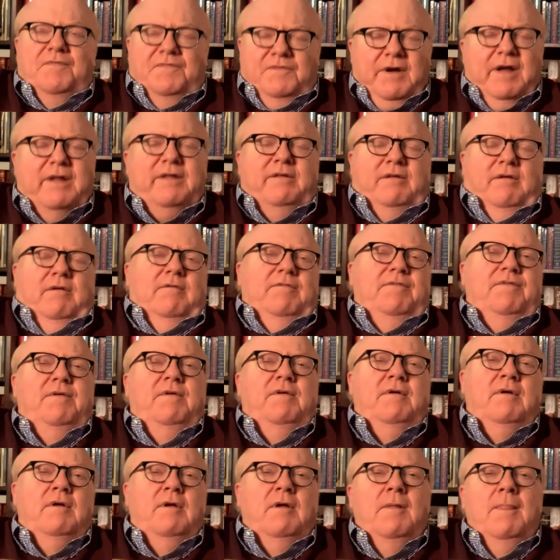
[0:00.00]
reflective
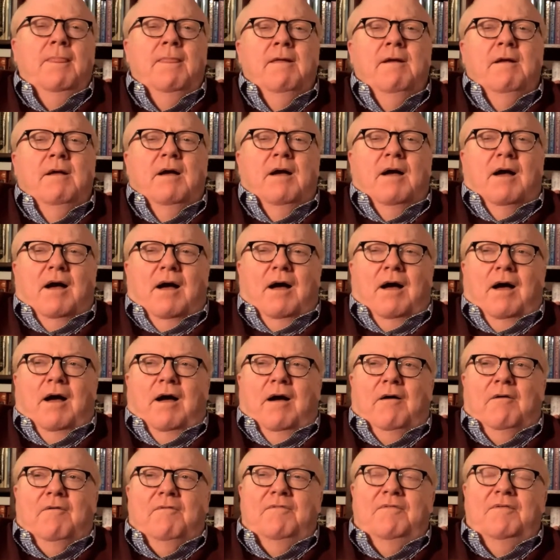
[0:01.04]

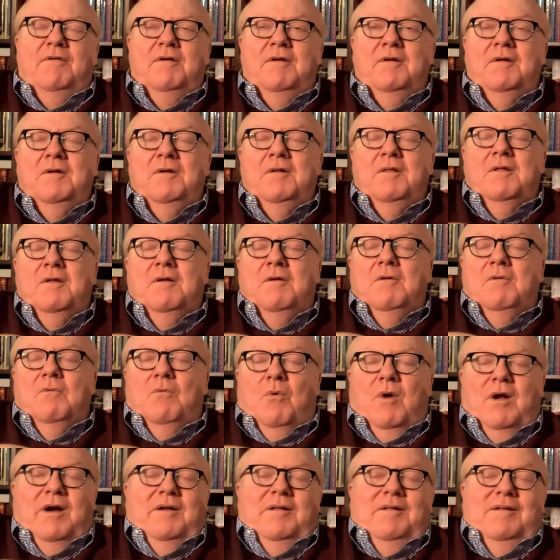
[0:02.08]
of
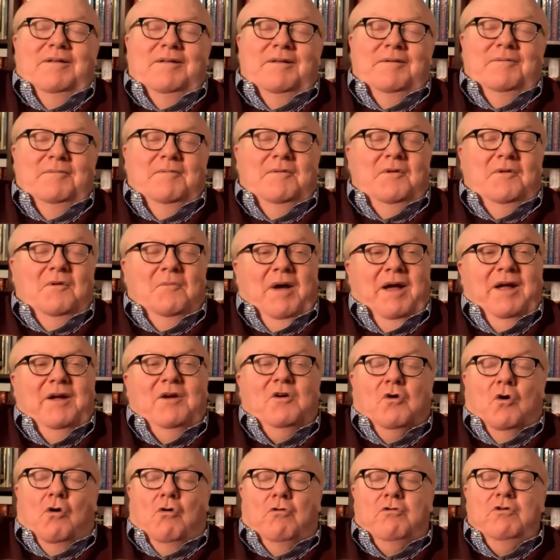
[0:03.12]
what you
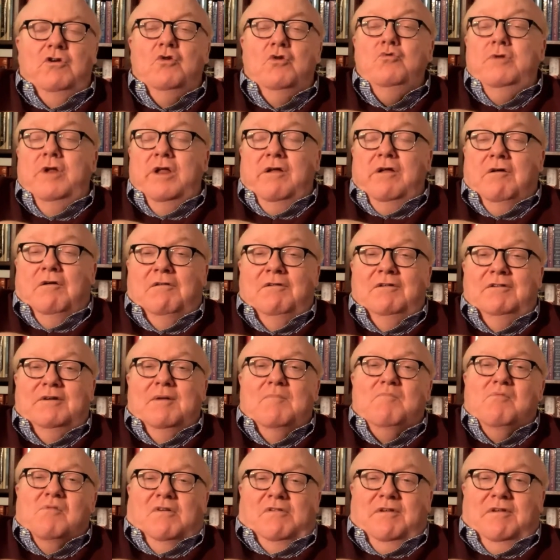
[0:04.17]
might call New Deal
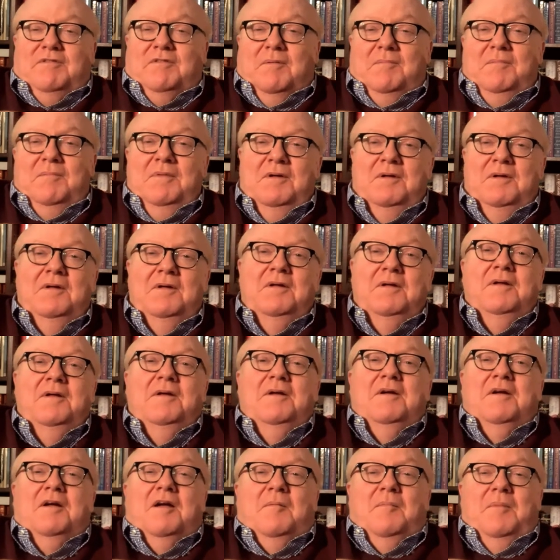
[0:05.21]
liberalism.
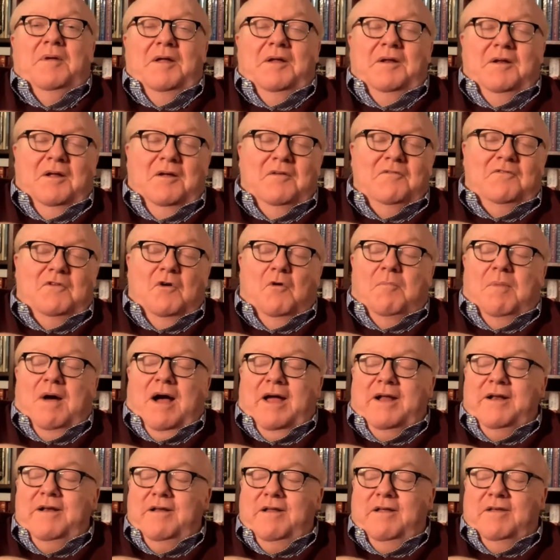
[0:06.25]
I mean, uh, Joe
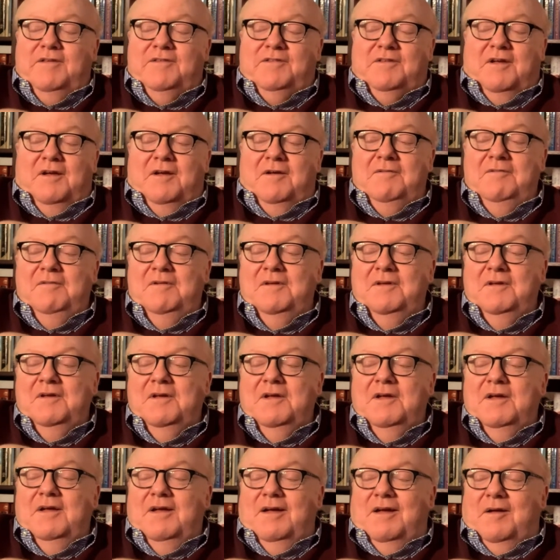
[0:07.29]
Biden is uh,
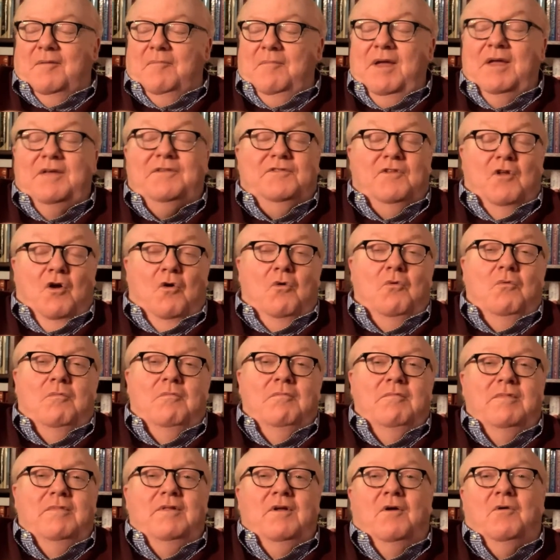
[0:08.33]
uh, makes no
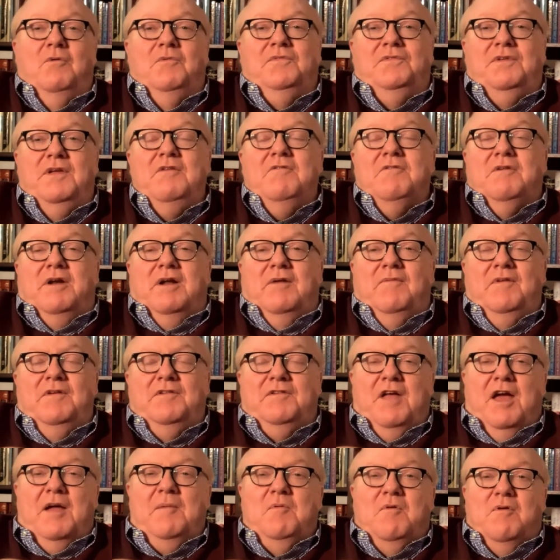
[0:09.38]
no secret of
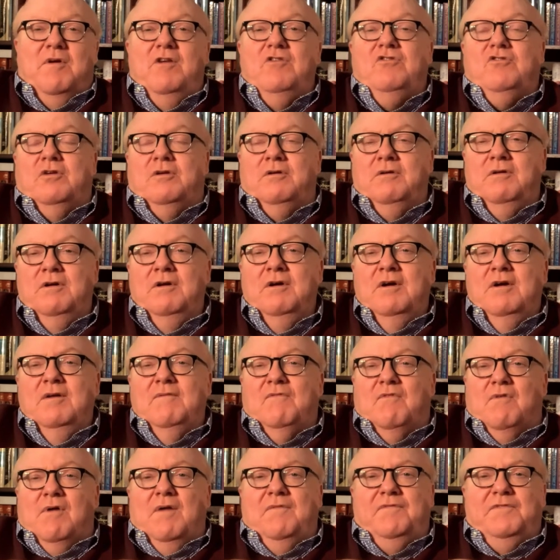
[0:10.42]
his admiration
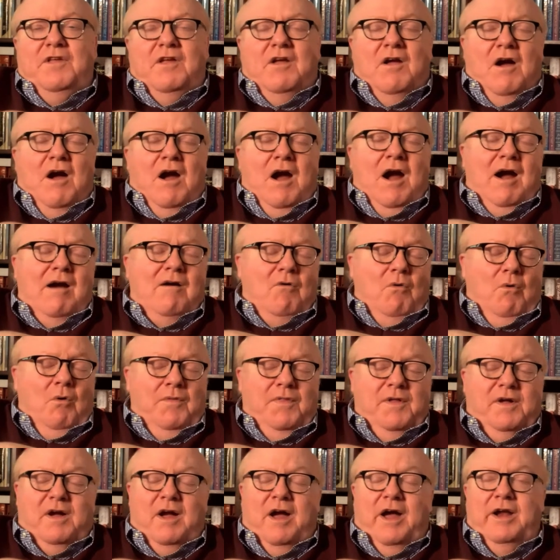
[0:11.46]
for FDR
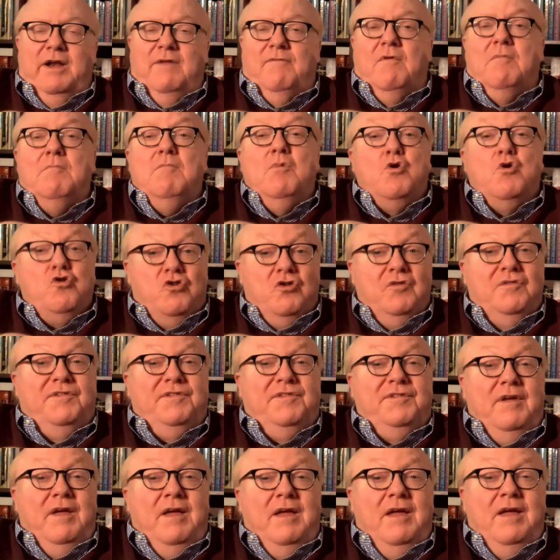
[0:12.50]
or the kind of
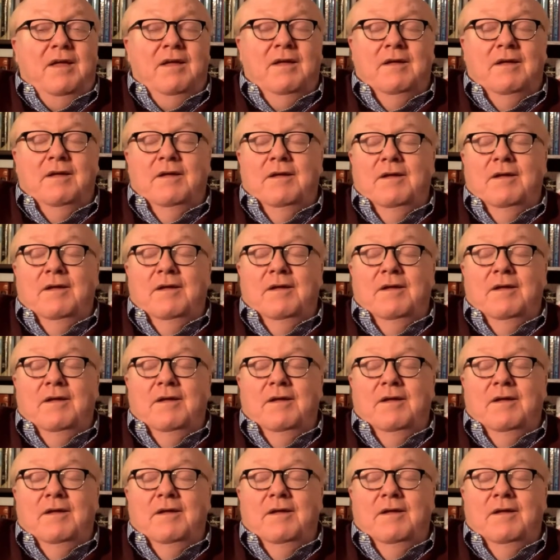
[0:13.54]
emergency,